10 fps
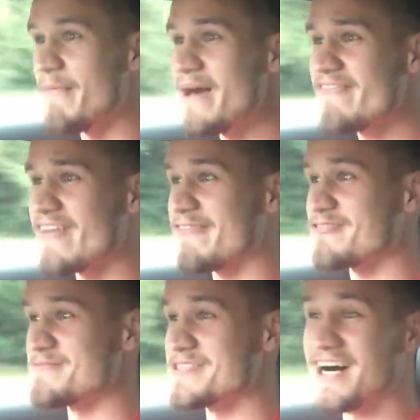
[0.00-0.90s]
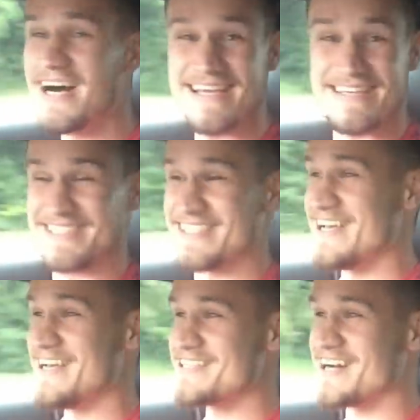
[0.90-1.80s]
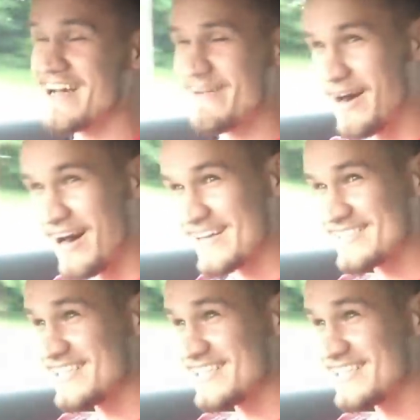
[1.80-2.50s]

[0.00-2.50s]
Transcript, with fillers: I may have left some tyres, tyre marks.